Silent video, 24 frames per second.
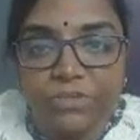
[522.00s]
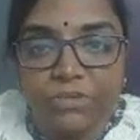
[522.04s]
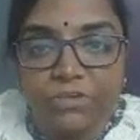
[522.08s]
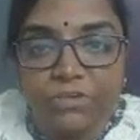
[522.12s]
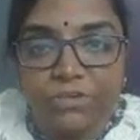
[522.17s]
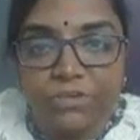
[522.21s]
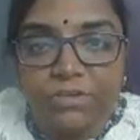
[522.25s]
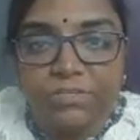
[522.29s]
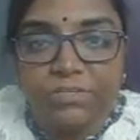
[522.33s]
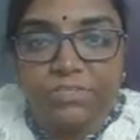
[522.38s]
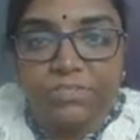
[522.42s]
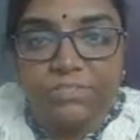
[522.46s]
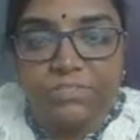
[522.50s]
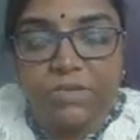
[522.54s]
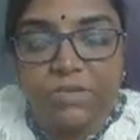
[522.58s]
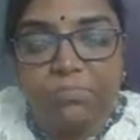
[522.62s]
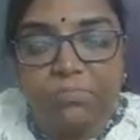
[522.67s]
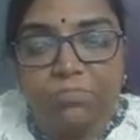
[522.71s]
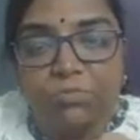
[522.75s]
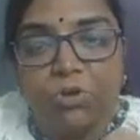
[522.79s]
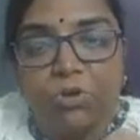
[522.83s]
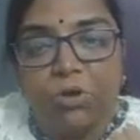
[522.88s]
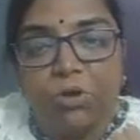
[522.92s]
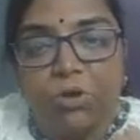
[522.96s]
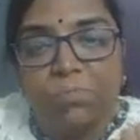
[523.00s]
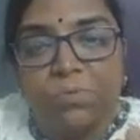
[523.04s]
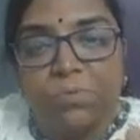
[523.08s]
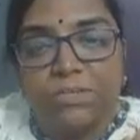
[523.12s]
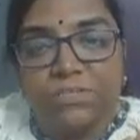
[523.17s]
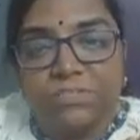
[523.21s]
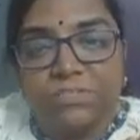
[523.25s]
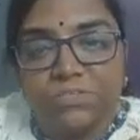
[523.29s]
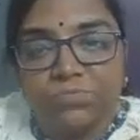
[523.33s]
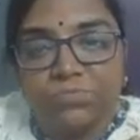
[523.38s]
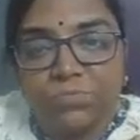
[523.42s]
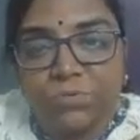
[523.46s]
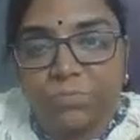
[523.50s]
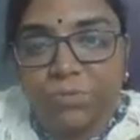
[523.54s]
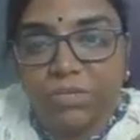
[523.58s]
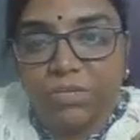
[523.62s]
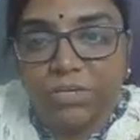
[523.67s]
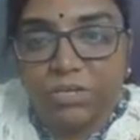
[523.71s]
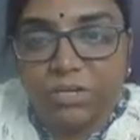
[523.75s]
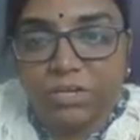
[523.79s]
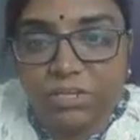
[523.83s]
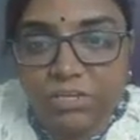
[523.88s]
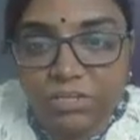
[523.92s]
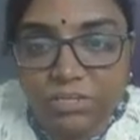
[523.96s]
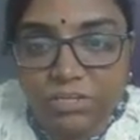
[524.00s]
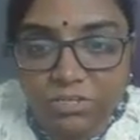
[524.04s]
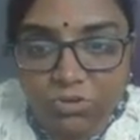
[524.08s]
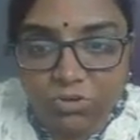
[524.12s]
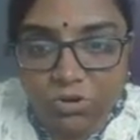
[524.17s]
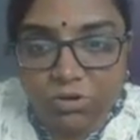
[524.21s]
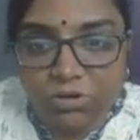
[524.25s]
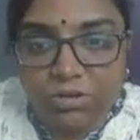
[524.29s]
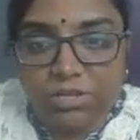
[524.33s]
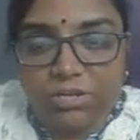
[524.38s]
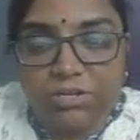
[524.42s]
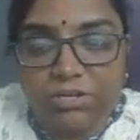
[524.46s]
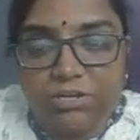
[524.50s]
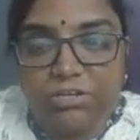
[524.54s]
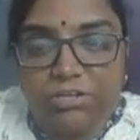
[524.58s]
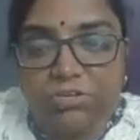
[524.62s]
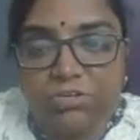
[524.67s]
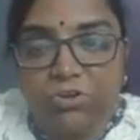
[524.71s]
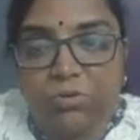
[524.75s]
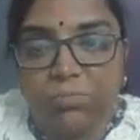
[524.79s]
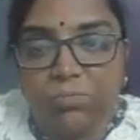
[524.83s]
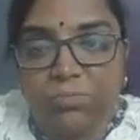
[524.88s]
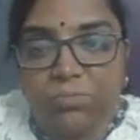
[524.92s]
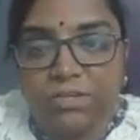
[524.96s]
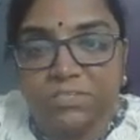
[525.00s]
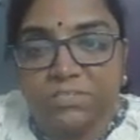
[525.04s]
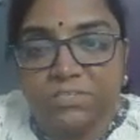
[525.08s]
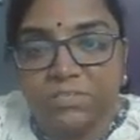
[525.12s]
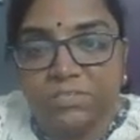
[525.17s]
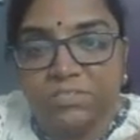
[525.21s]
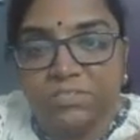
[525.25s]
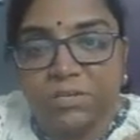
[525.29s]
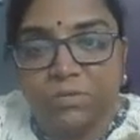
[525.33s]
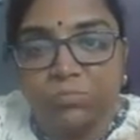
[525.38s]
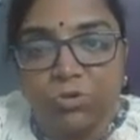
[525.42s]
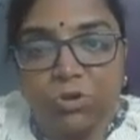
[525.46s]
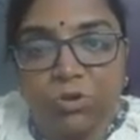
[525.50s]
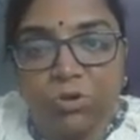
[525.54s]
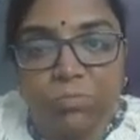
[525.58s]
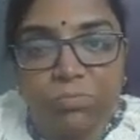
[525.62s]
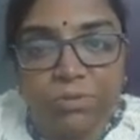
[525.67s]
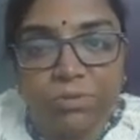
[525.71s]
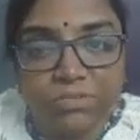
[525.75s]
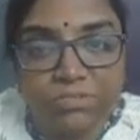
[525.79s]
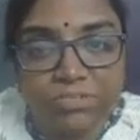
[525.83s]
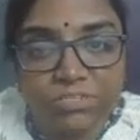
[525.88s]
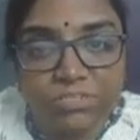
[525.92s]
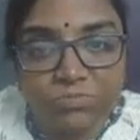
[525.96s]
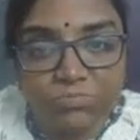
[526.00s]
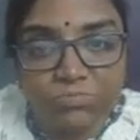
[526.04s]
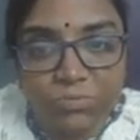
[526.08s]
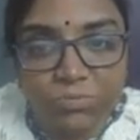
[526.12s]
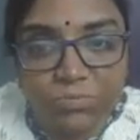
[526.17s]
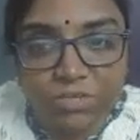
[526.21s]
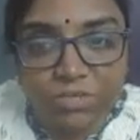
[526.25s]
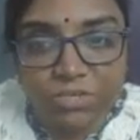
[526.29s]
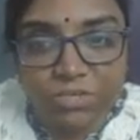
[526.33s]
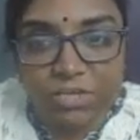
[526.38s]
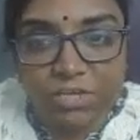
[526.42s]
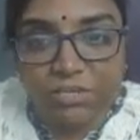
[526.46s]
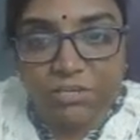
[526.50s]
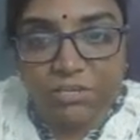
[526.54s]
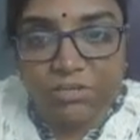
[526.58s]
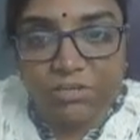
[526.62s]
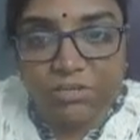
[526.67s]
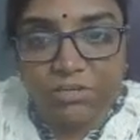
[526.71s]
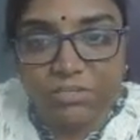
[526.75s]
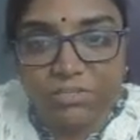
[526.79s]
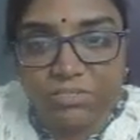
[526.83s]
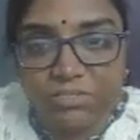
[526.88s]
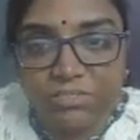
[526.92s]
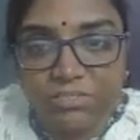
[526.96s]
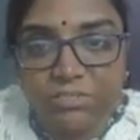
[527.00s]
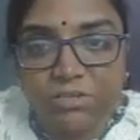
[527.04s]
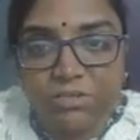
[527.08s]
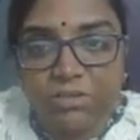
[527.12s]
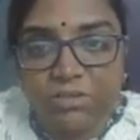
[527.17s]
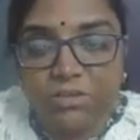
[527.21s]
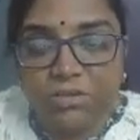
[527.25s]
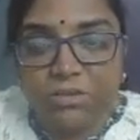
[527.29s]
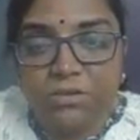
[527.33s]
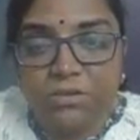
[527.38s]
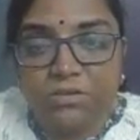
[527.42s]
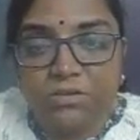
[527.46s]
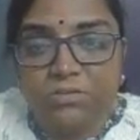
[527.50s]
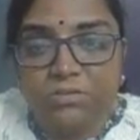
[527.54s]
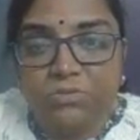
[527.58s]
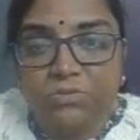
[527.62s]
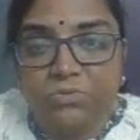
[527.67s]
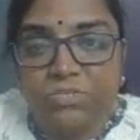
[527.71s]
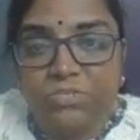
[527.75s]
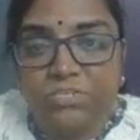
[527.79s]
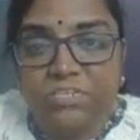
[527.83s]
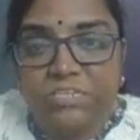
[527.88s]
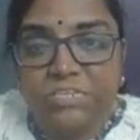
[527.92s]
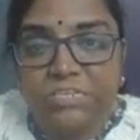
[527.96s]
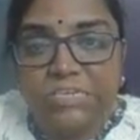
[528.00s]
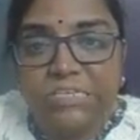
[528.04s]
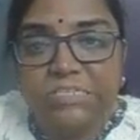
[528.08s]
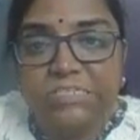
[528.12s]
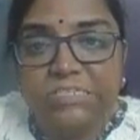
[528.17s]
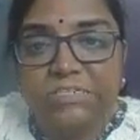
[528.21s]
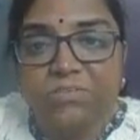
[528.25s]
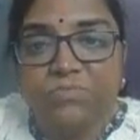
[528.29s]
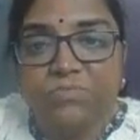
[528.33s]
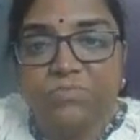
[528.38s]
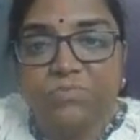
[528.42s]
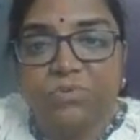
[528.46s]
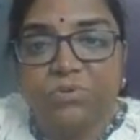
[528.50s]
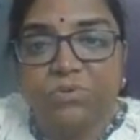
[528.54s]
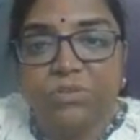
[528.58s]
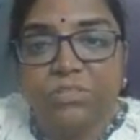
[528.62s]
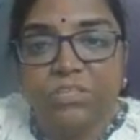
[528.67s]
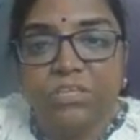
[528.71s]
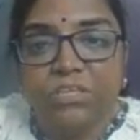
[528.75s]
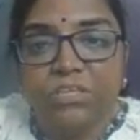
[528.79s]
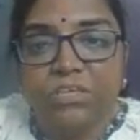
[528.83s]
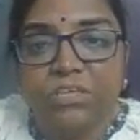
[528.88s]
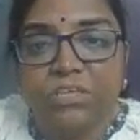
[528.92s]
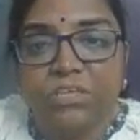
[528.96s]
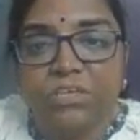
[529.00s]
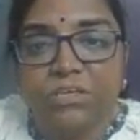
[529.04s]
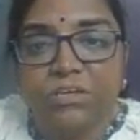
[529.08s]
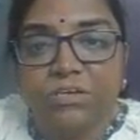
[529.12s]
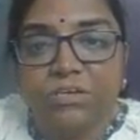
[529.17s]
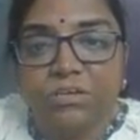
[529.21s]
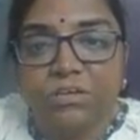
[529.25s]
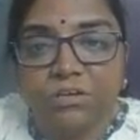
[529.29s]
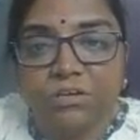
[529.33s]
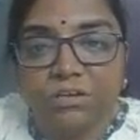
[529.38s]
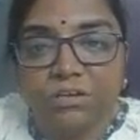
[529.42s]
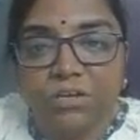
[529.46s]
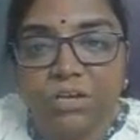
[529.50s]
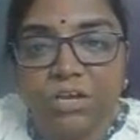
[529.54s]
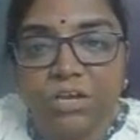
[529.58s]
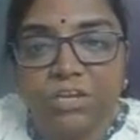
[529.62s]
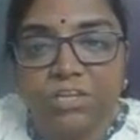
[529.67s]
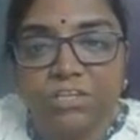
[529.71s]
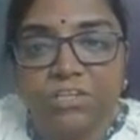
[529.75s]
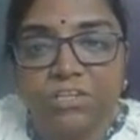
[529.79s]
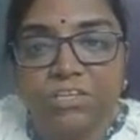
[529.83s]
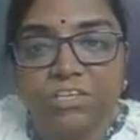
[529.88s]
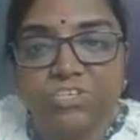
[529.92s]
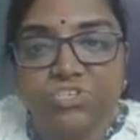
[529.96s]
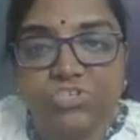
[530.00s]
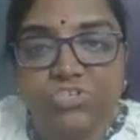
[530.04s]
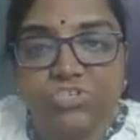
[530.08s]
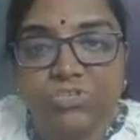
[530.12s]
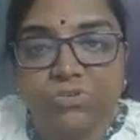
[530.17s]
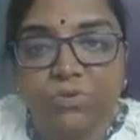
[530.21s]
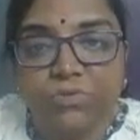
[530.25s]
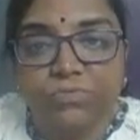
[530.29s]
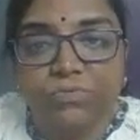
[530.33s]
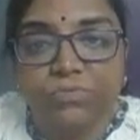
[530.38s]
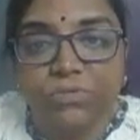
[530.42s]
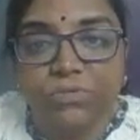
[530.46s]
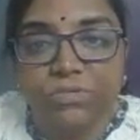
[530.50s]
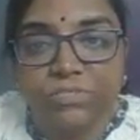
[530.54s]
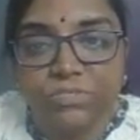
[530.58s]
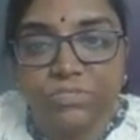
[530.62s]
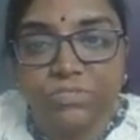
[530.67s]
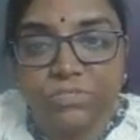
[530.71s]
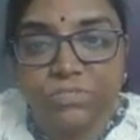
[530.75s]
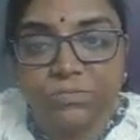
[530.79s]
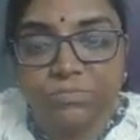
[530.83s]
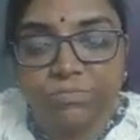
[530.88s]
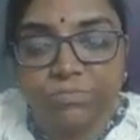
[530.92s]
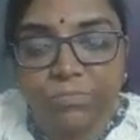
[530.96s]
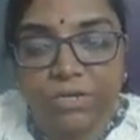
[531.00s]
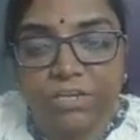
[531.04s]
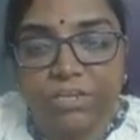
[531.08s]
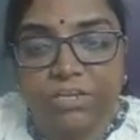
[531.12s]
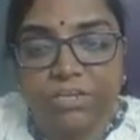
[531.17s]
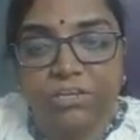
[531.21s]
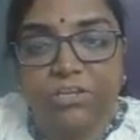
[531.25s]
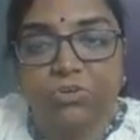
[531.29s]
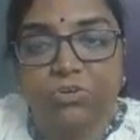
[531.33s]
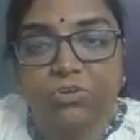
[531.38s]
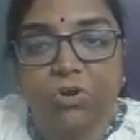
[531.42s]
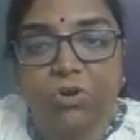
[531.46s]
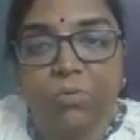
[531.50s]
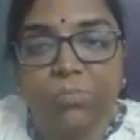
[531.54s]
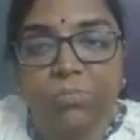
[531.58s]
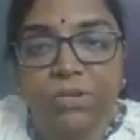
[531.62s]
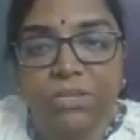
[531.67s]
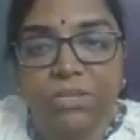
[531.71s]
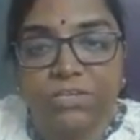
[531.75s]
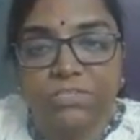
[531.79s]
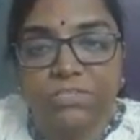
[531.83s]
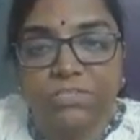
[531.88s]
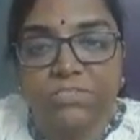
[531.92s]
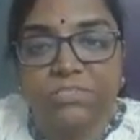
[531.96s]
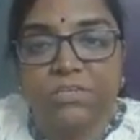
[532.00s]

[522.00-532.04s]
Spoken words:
See, some complexes may be colored complexes, some complexes may be colorless. So the reason for the coloration of this particular complex